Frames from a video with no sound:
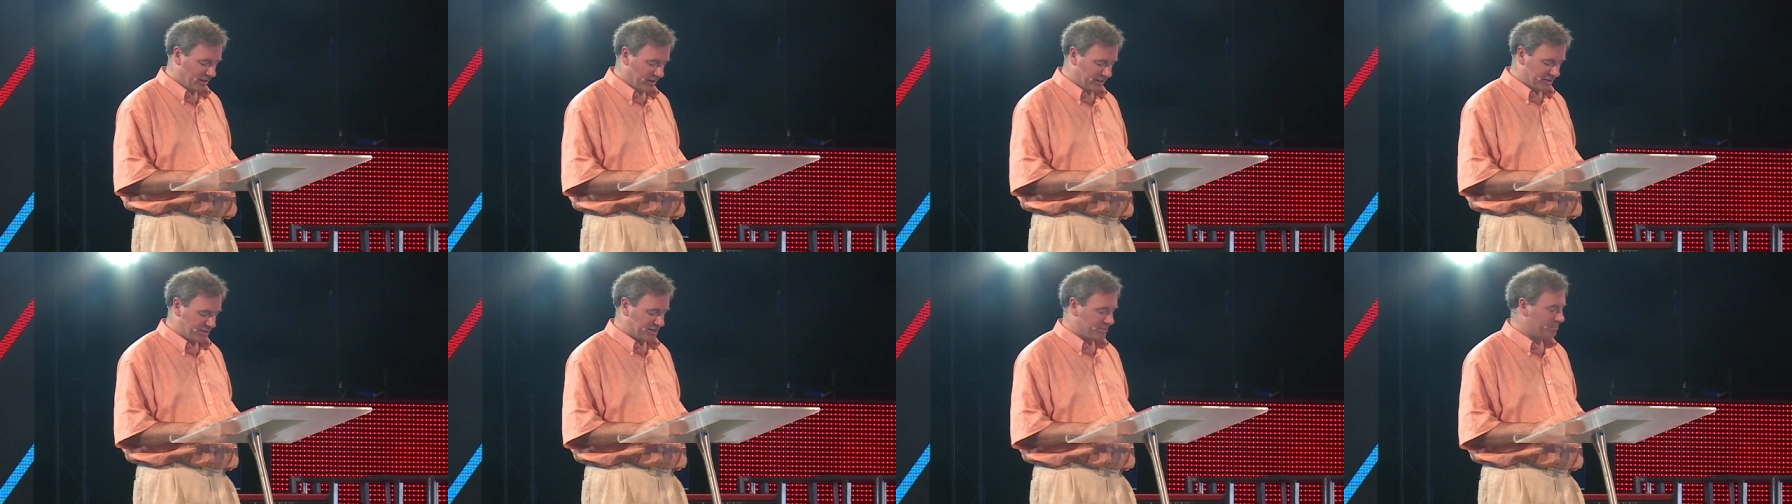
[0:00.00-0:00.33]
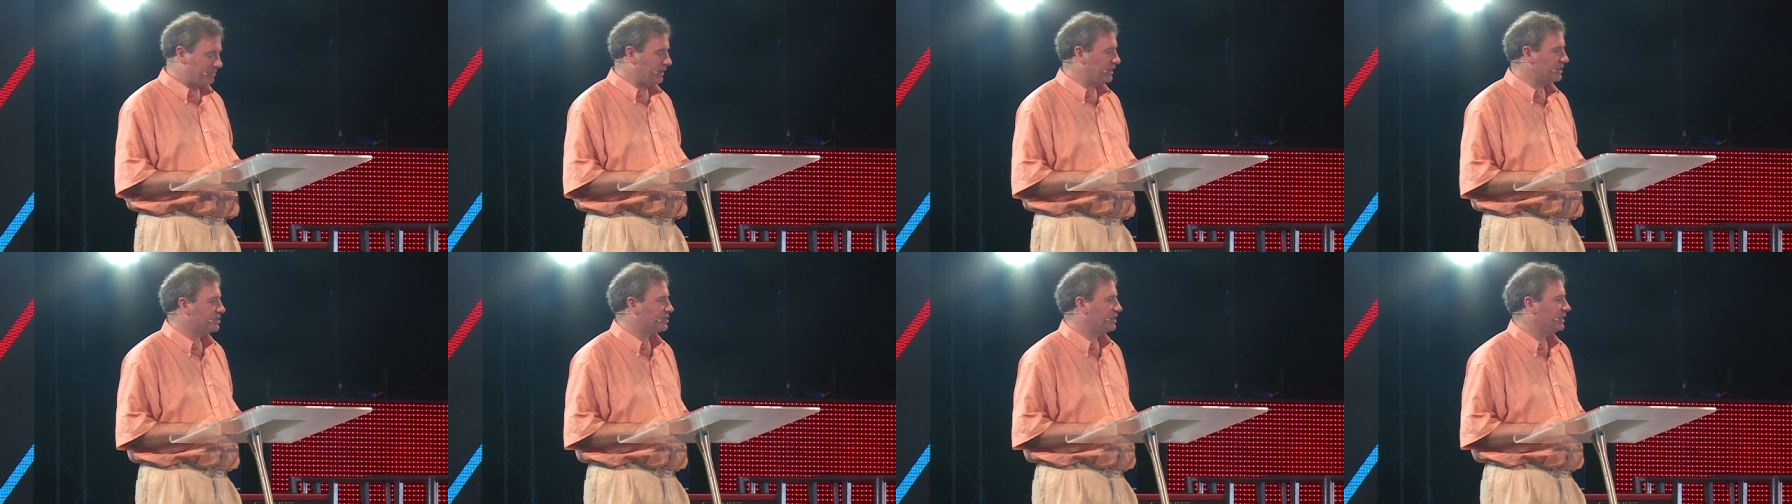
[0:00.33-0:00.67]

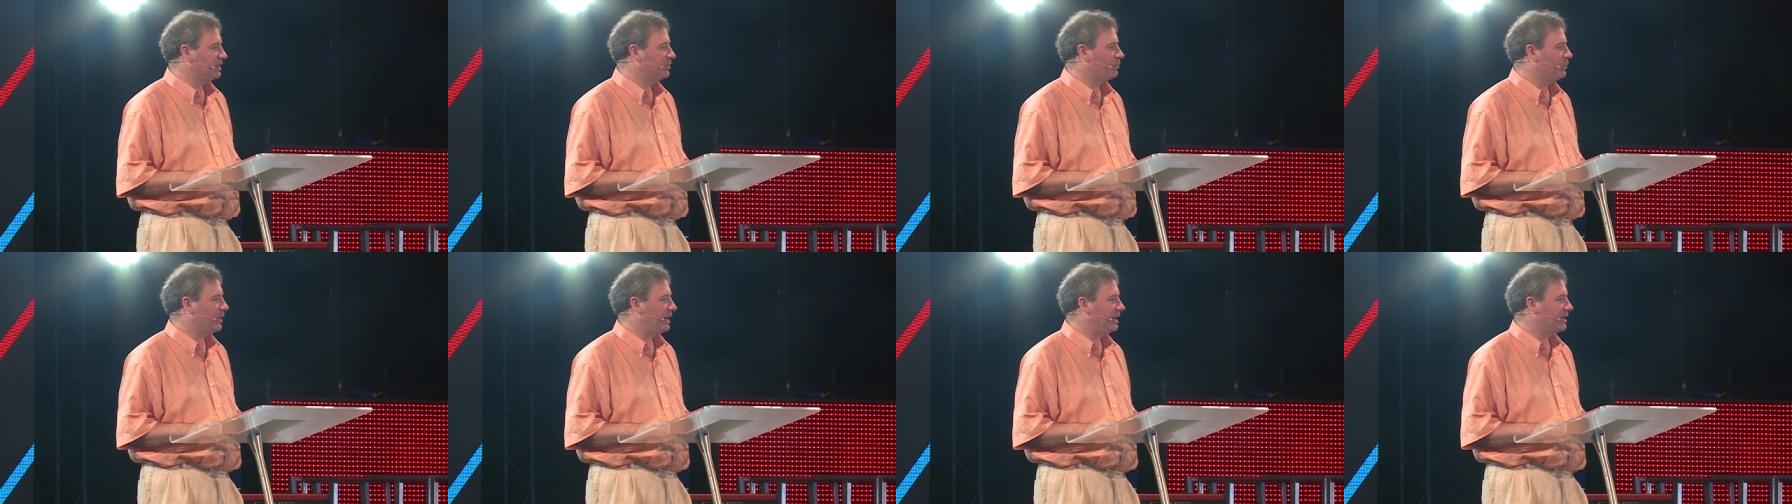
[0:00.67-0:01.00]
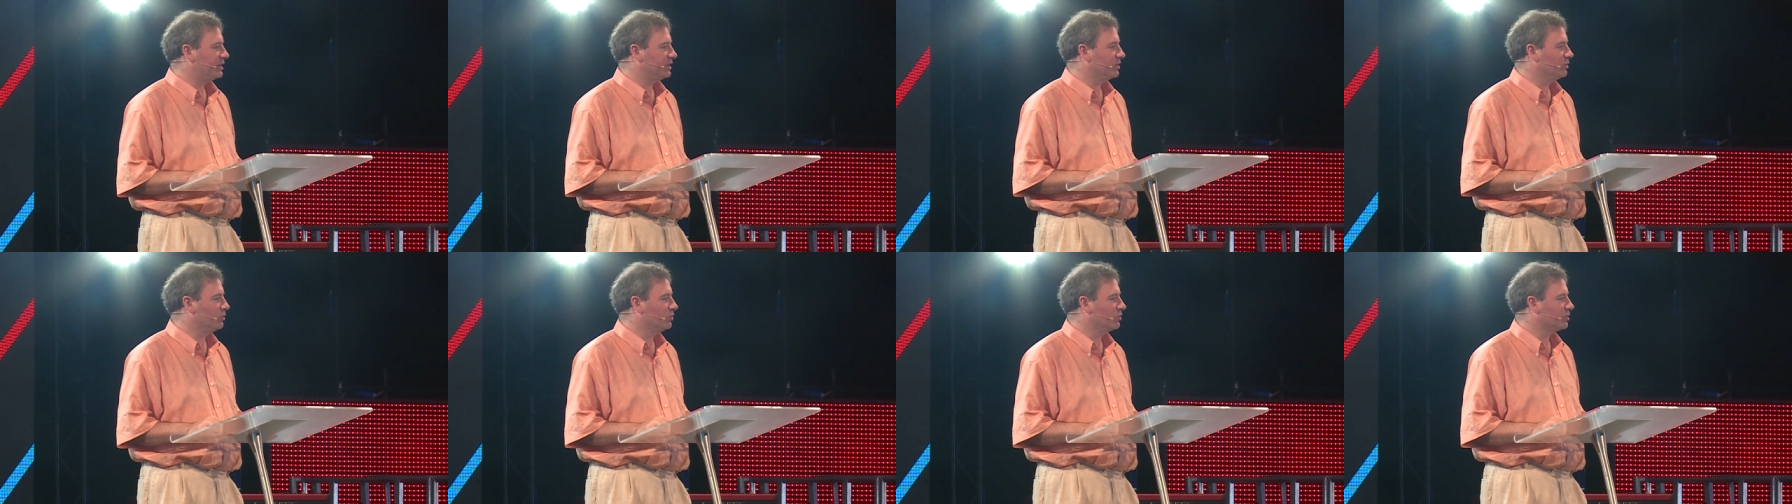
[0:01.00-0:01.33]
especially where
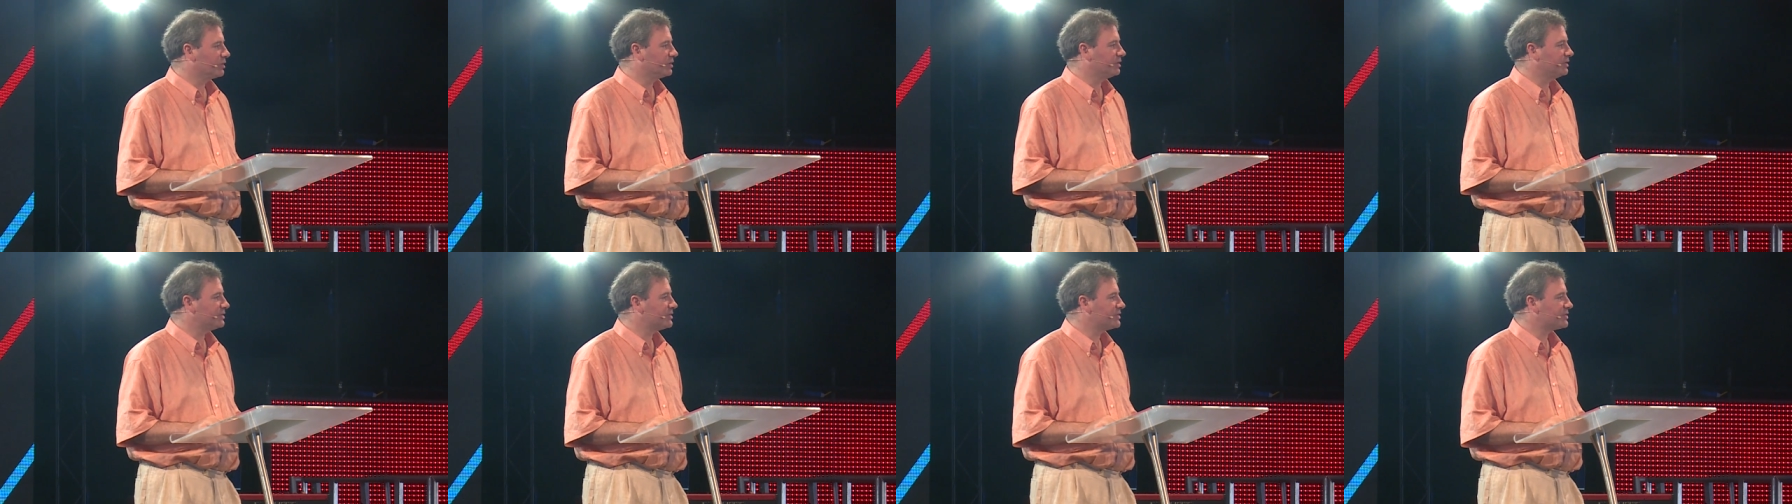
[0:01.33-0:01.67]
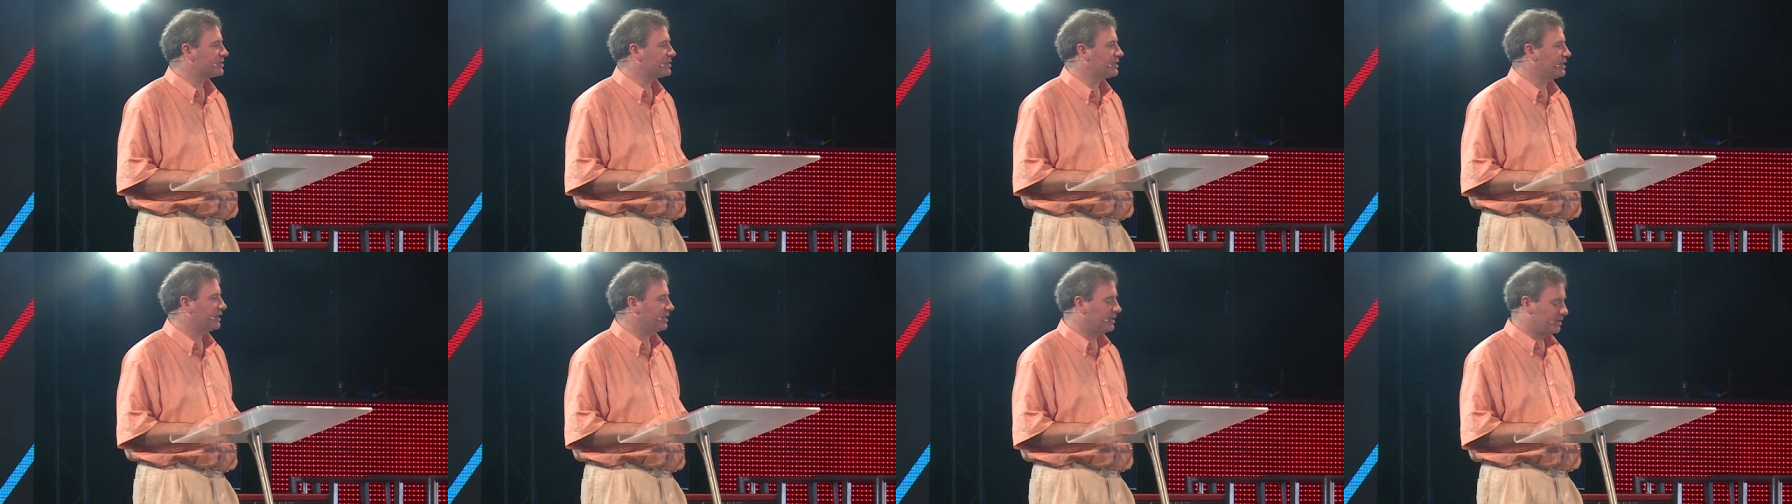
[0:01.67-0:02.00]
you're
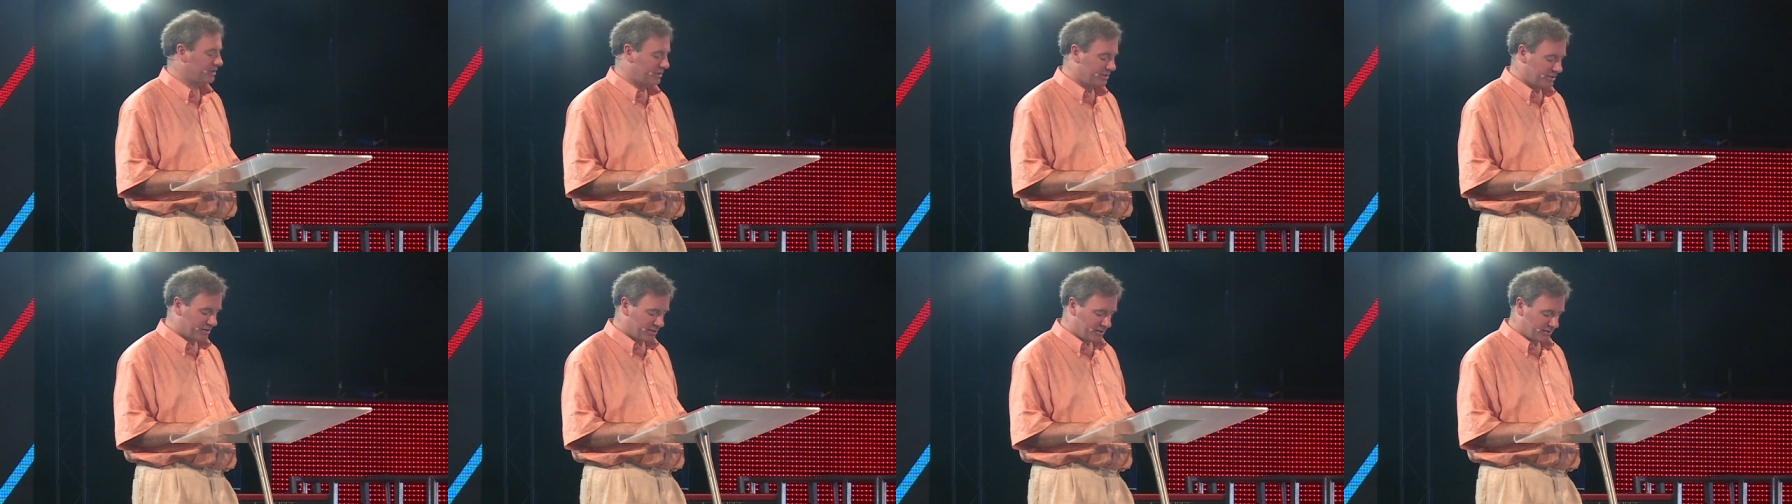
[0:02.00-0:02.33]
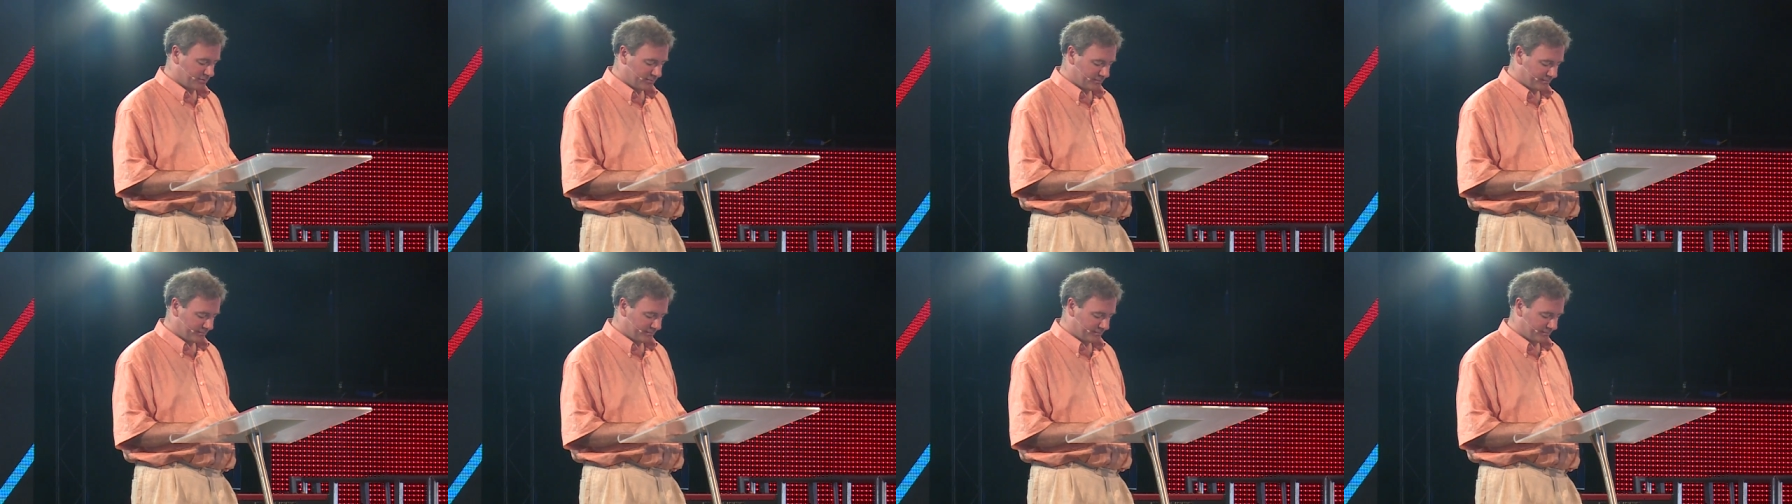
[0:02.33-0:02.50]
concerned.